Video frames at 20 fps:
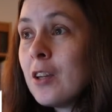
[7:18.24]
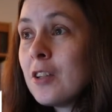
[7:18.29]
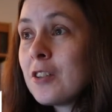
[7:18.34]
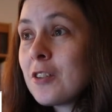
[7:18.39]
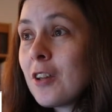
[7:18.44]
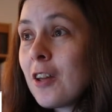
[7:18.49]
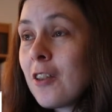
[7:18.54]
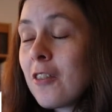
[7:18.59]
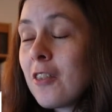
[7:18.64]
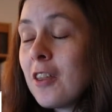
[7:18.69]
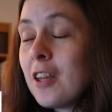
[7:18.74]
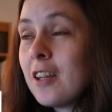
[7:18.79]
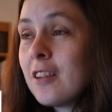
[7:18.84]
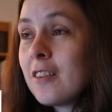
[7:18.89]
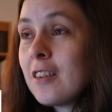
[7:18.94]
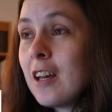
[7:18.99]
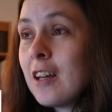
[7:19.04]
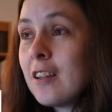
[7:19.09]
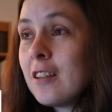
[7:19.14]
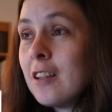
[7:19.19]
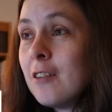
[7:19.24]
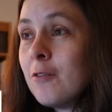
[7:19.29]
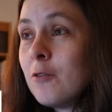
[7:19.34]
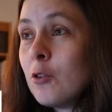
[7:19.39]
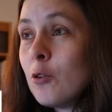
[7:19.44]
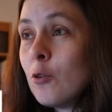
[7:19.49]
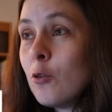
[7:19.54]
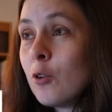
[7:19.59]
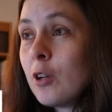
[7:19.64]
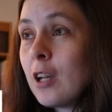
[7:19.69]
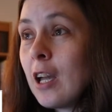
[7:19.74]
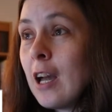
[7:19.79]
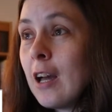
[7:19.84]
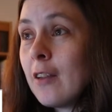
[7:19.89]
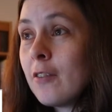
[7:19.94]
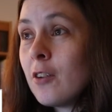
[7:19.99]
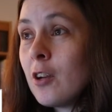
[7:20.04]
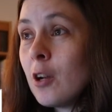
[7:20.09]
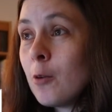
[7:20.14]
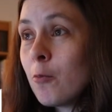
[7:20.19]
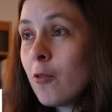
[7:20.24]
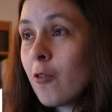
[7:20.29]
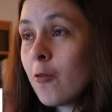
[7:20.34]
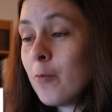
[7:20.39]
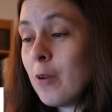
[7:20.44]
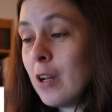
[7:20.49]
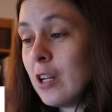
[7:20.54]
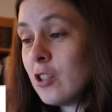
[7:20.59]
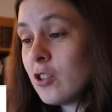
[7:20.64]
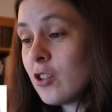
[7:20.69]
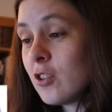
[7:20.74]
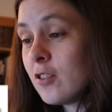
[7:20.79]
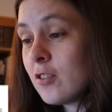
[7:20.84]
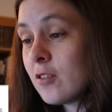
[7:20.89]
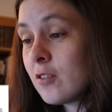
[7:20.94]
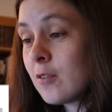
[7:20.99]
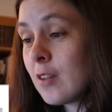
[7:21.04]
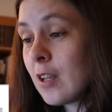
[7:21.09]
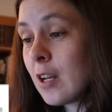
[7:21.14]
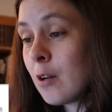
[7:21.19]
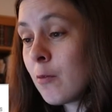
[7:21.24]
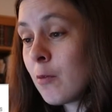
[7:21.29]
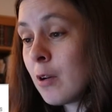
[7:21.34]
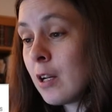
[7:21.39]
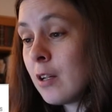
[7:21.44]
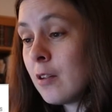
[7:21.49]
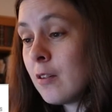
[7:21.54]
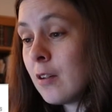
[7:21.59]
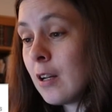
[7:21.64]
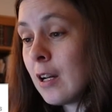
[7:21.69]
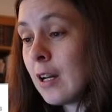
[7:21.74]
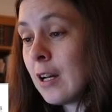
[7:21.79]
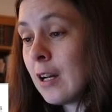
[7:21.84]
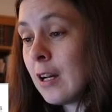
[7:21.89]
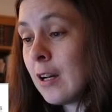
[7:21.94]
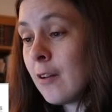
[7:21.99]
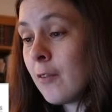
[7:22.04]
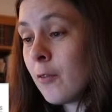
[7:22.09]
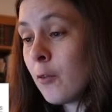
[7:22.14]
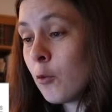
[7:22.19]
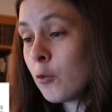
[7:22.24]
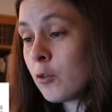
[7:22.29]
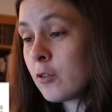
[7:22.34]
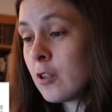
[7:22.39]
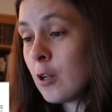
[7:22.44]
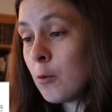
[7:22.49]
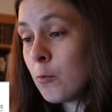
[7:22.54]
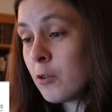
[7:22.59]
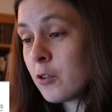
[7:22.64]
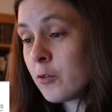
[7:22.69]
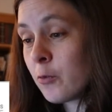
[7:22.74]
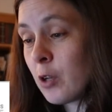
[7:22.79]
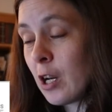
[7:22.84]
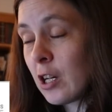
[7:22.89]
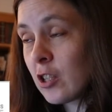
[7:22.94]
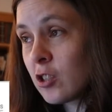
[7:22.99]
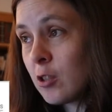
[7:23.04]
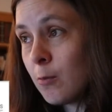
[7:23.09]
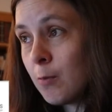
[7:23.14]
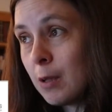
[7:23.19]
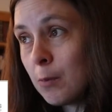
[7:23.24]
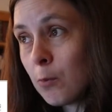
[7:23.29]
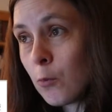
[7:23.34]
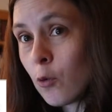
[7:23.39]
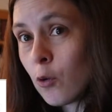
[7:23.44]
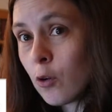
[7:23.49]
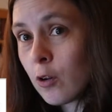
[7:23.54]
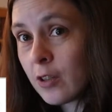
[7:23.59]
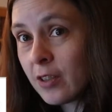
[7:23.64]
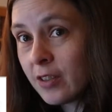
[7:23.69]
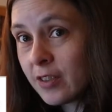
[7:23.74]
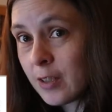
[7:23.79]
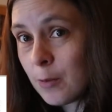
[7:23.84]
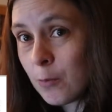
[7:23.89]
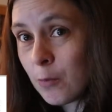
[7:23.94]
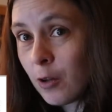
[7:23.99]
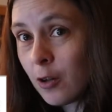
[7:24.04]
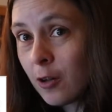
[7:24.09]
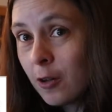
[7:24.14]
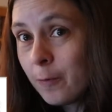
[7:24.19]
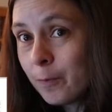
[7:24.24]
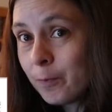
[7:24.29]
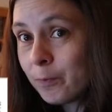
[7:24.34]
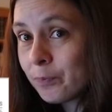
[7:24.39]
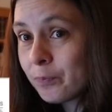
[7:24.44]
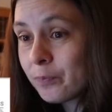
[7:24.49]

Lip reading: So I think that if you look at the number of pages that I read, those numbers will actually be more similar.